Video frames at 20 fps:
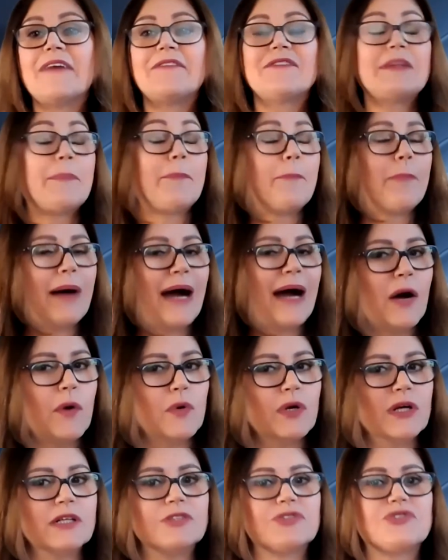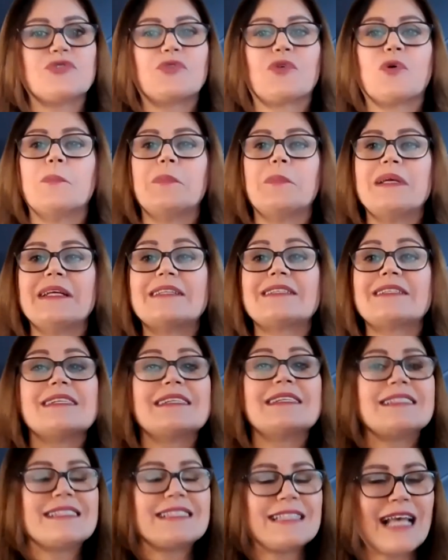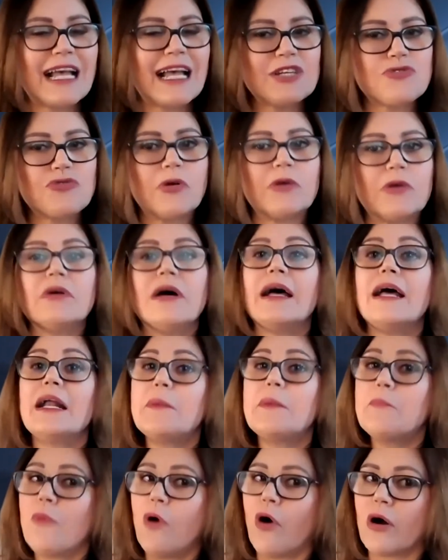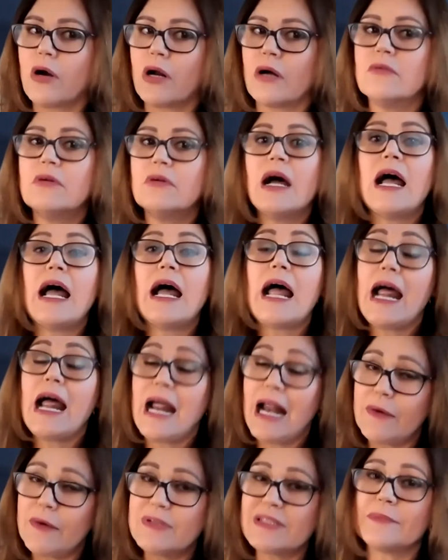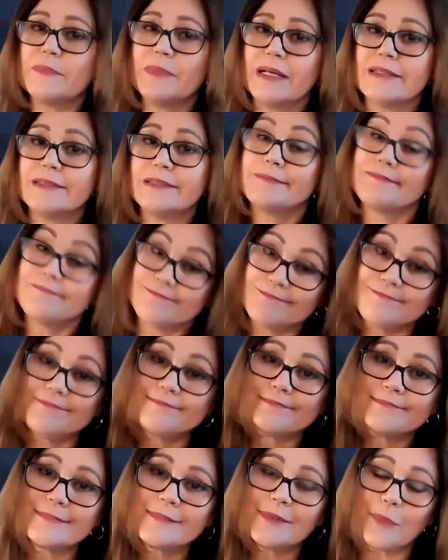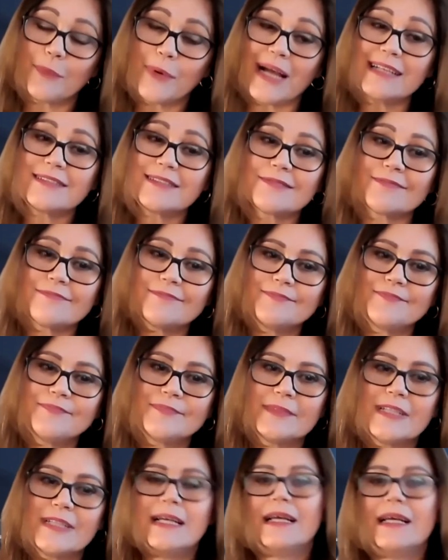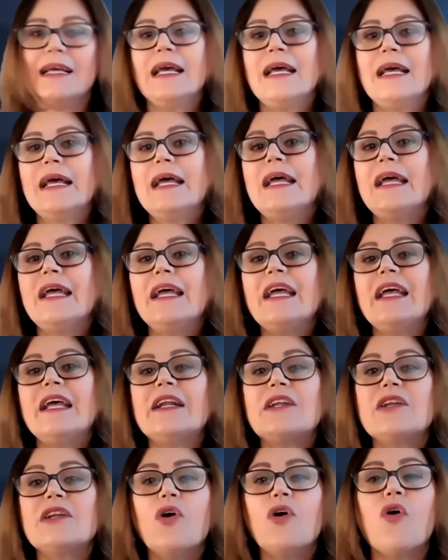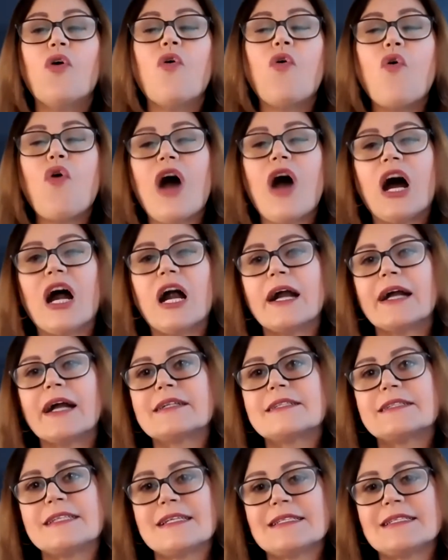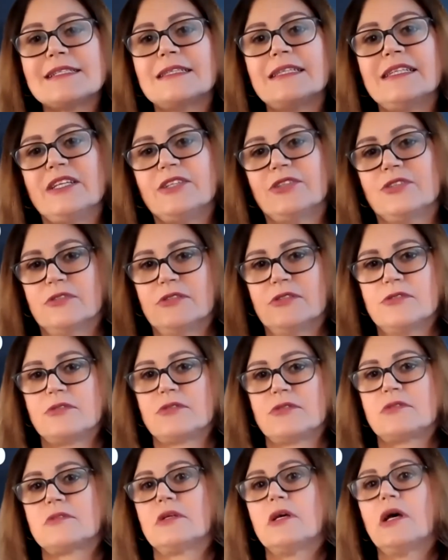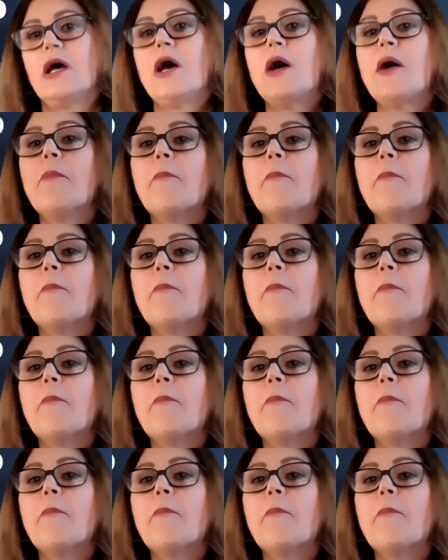have the power to commit sexual and moral harassment, right? And who are these leaders?